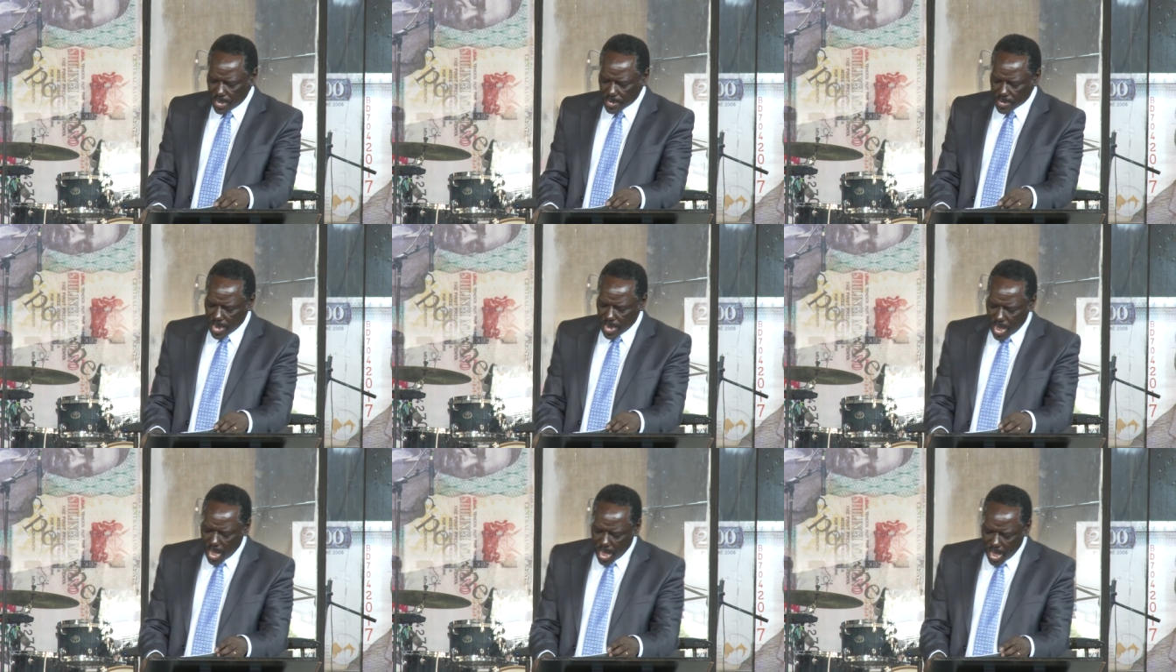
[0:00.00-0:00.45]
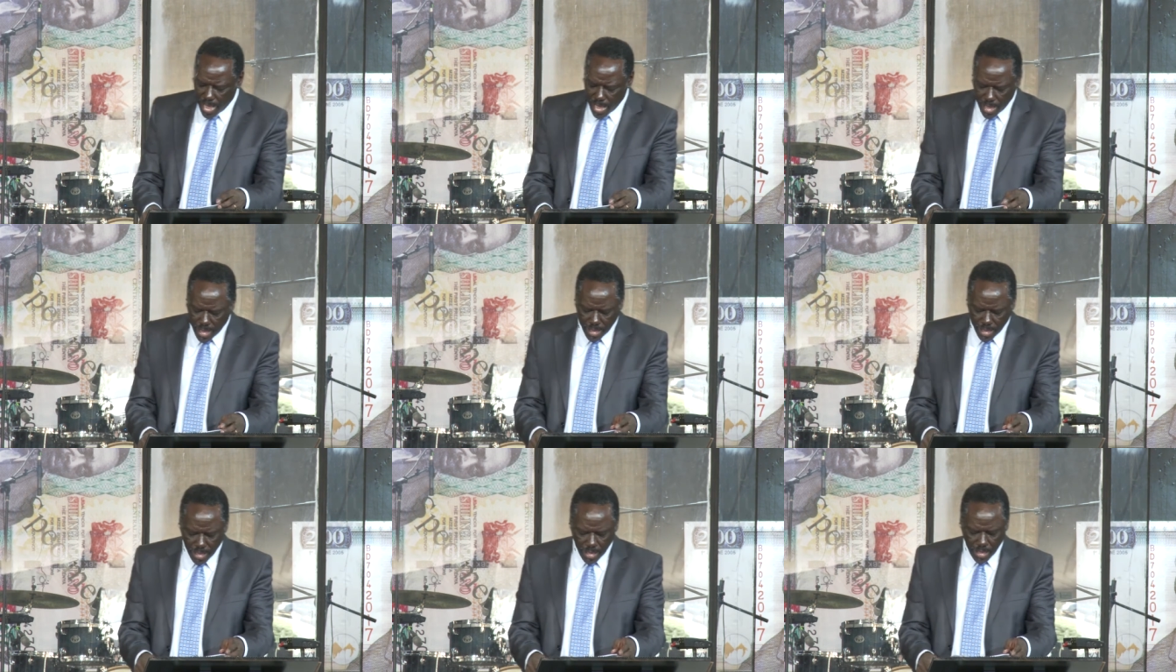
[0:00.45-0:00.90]
and
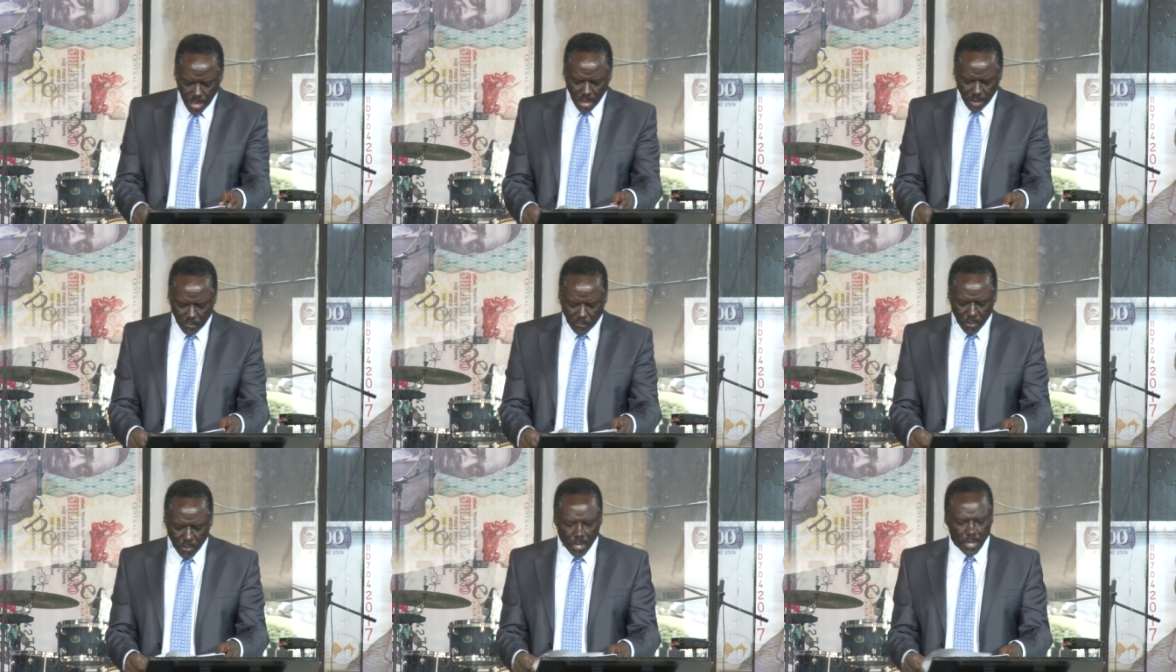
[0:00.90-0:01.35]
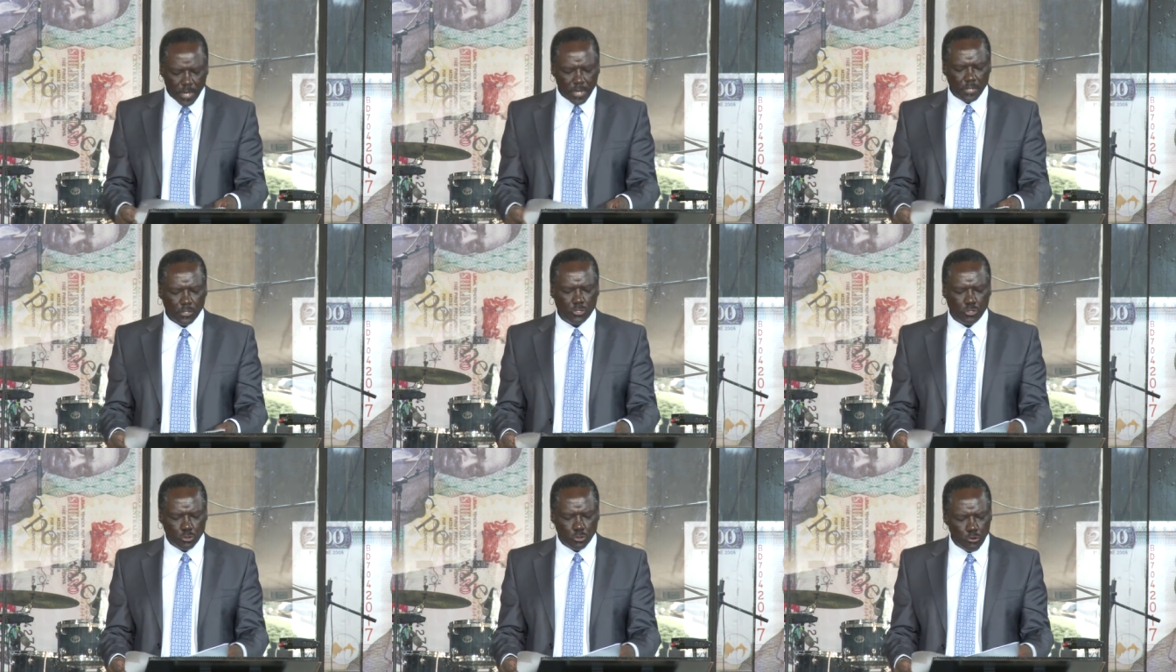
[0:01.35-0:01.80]
I have
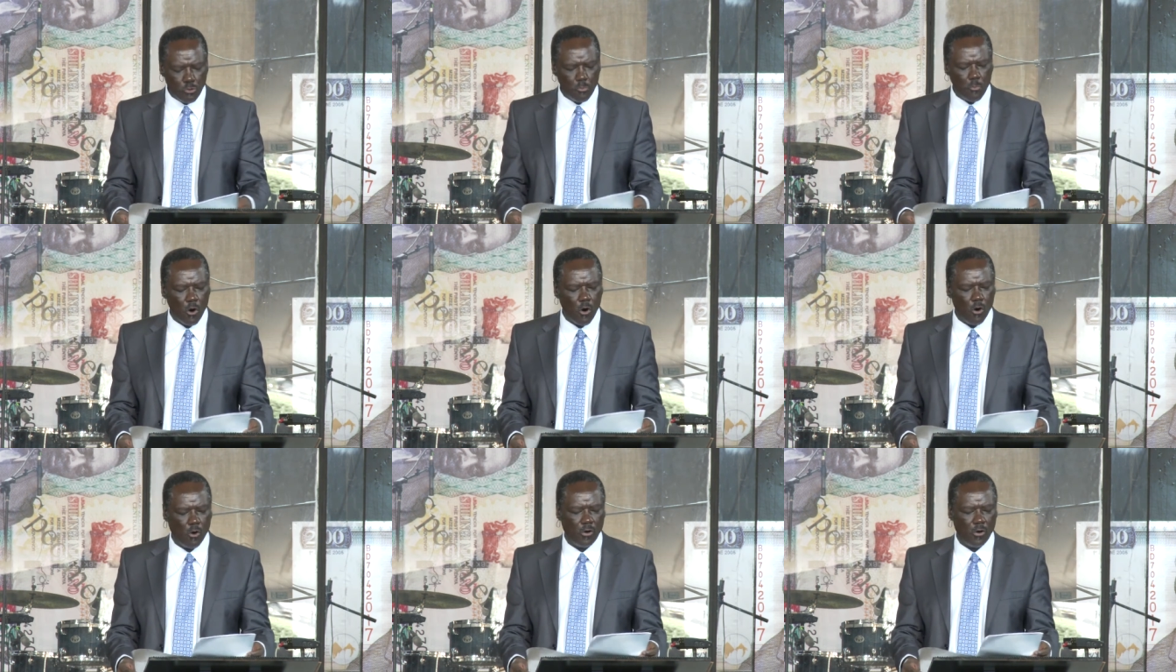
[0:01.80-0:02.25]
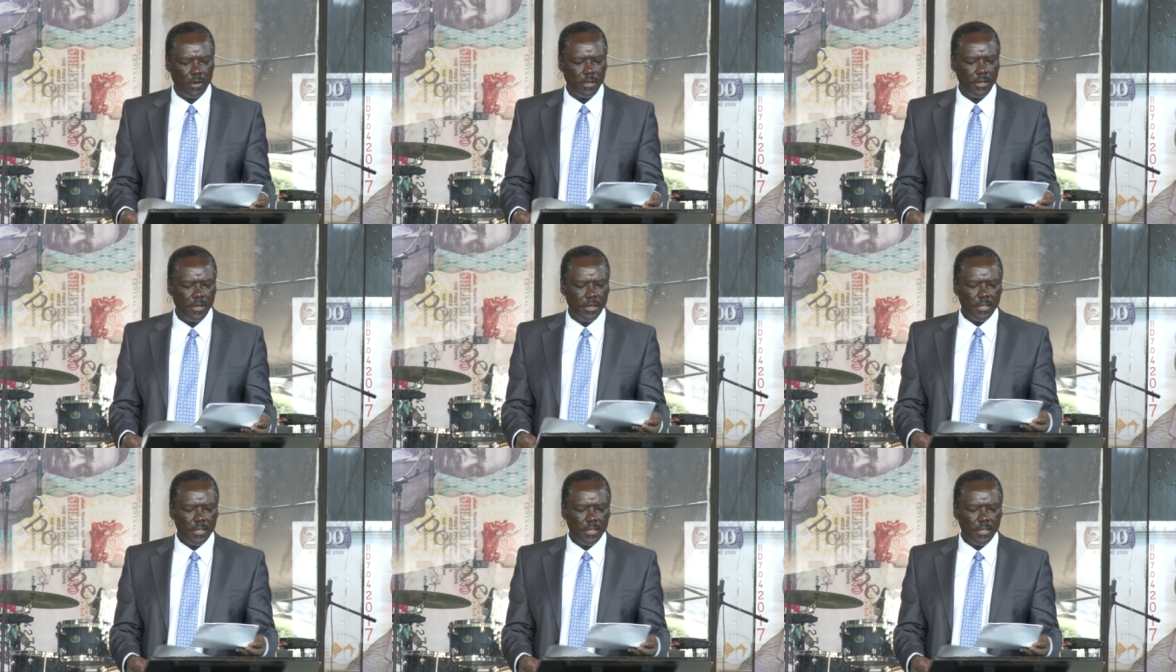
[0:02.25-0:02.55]
earned 2 more."